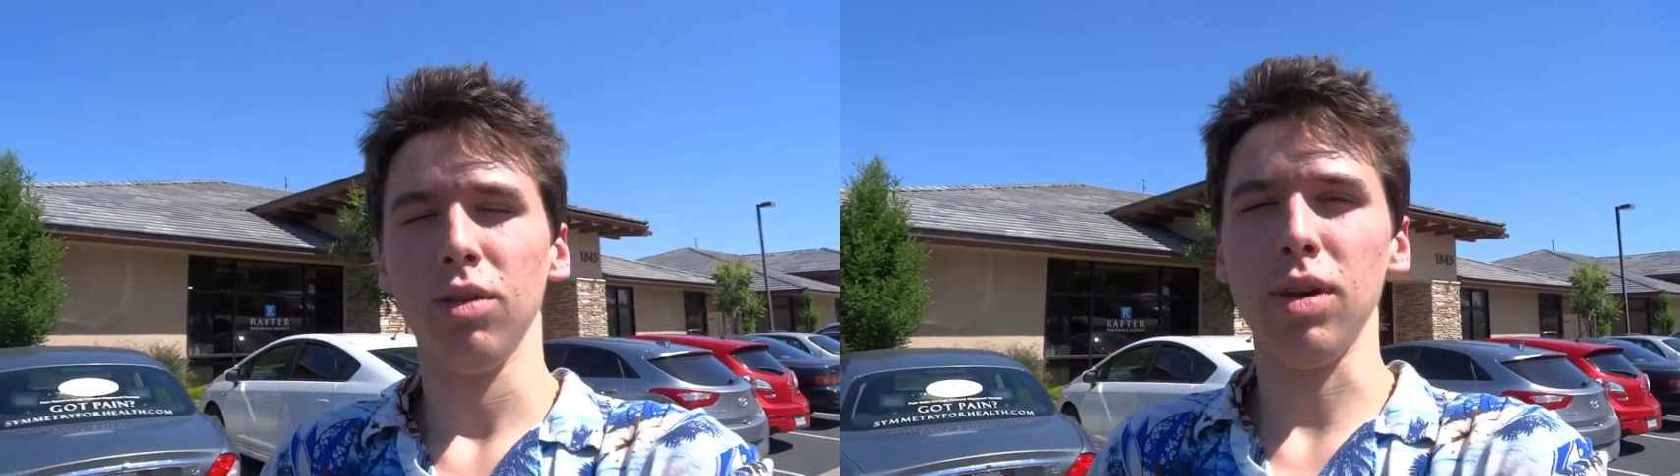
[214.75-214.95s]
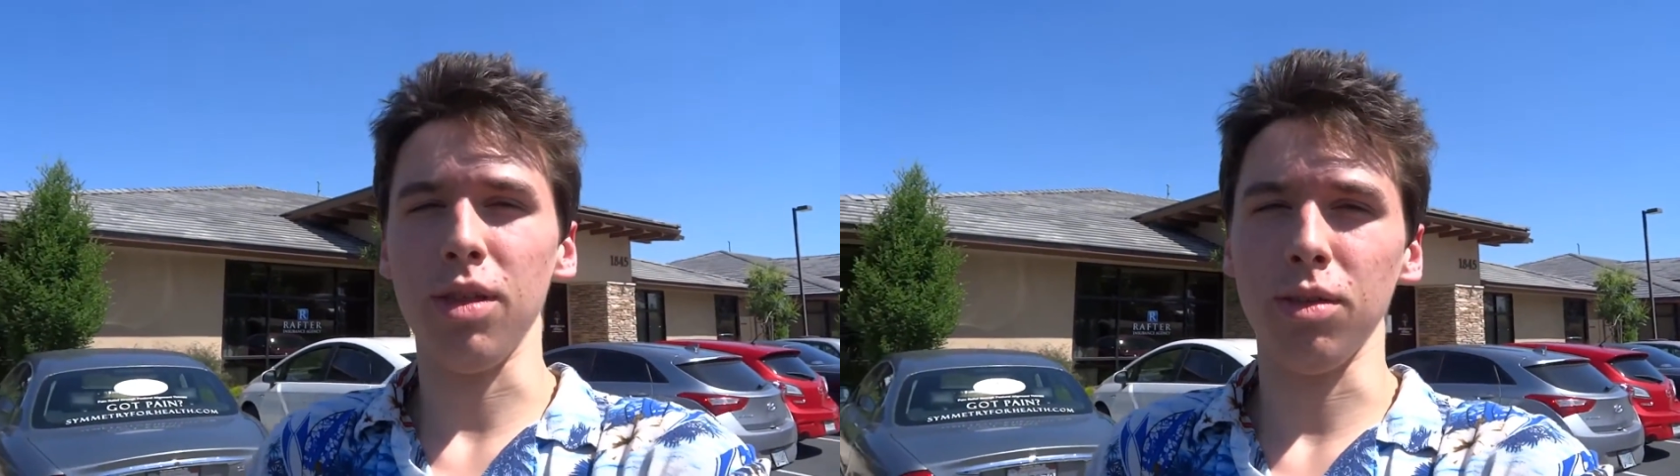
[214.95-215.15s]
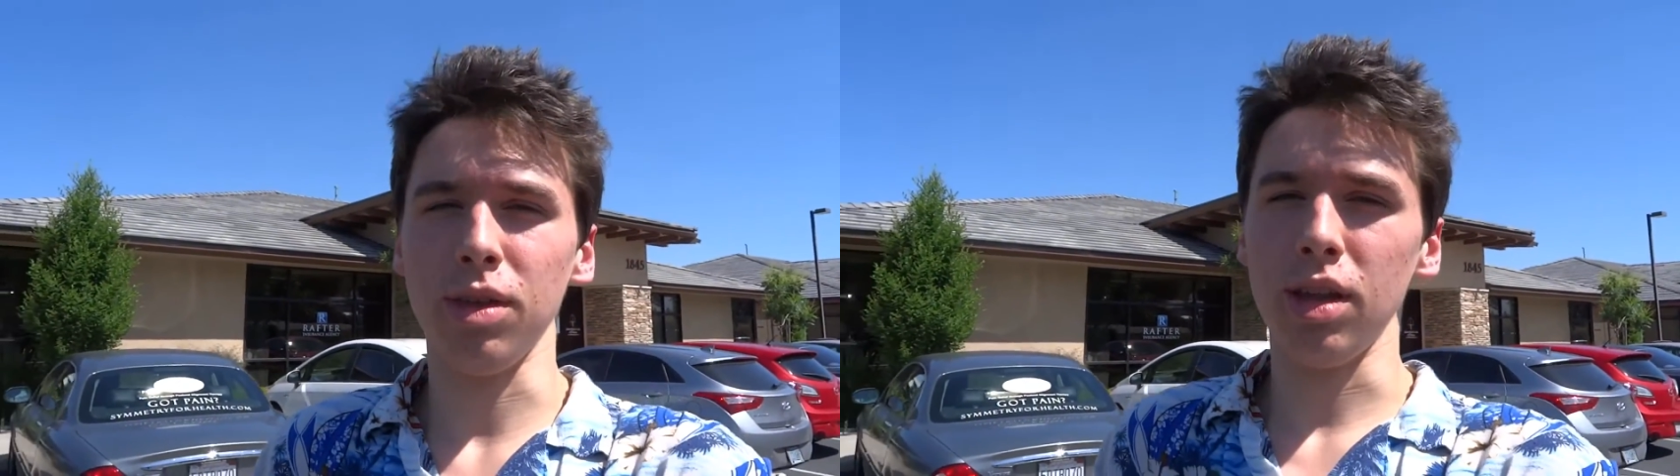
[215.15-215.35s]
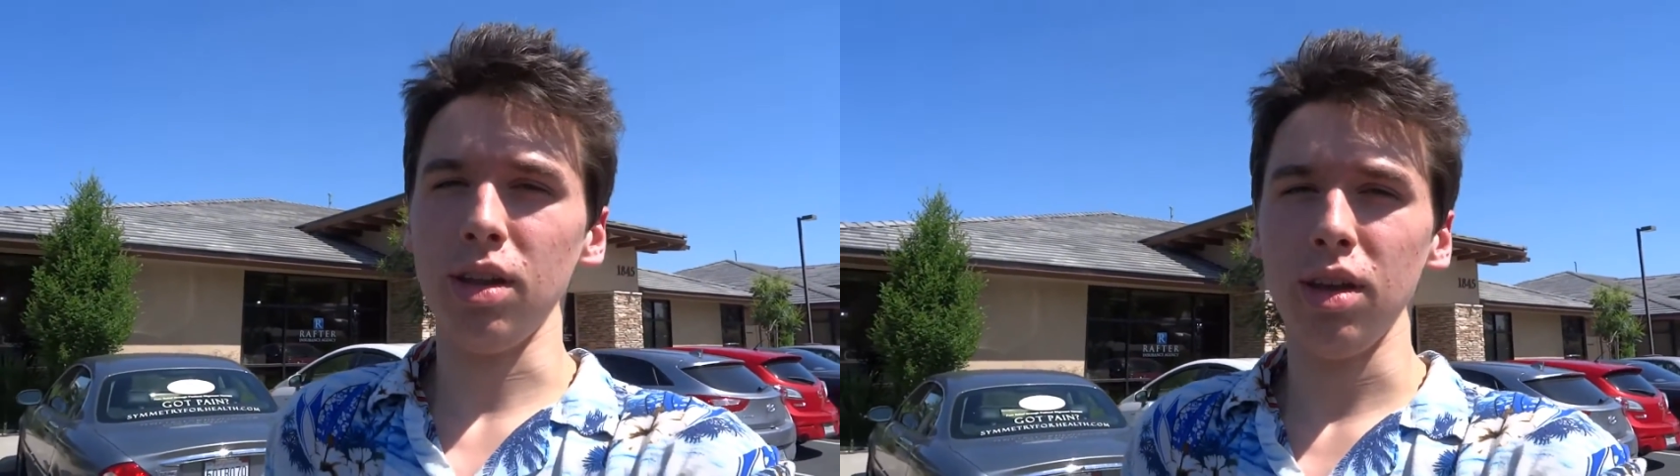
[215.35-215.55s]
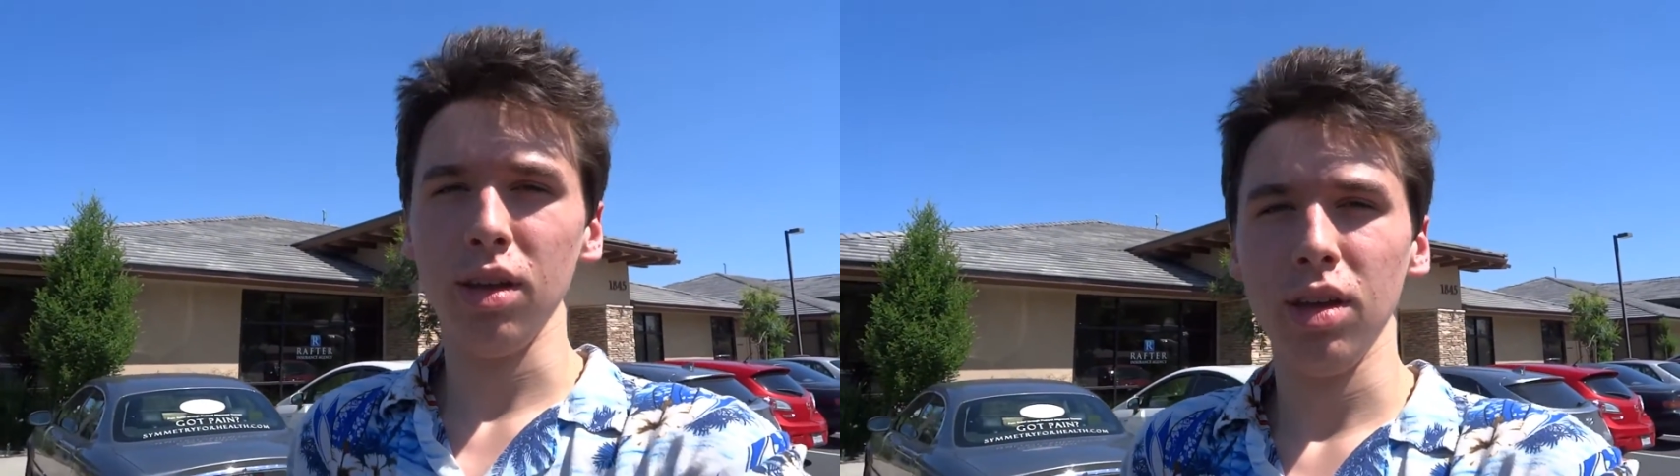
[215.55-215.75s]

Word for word: rather than